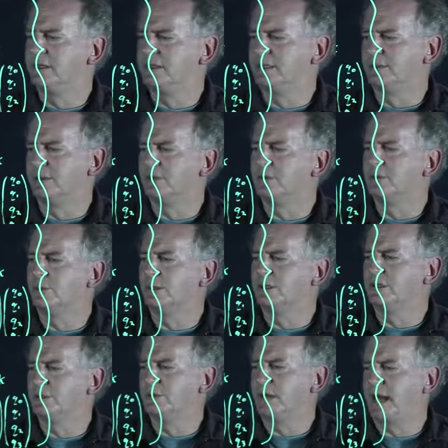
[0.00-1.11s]
similar to what
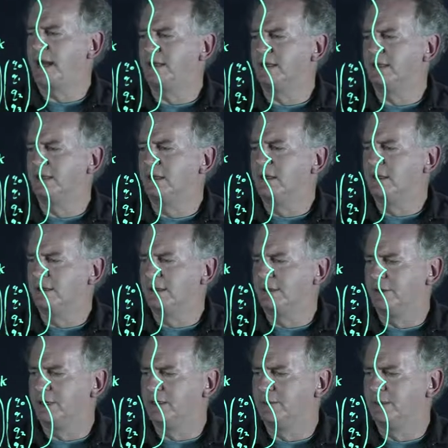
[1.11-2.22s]
you had in
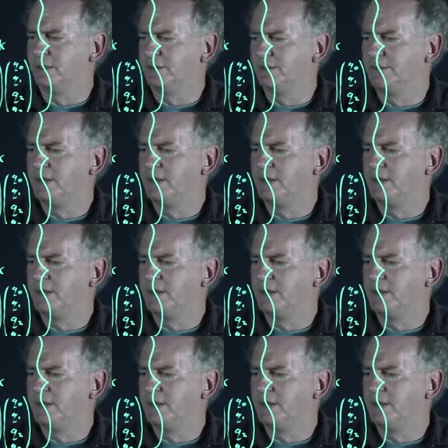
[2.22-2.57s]
linear algebra.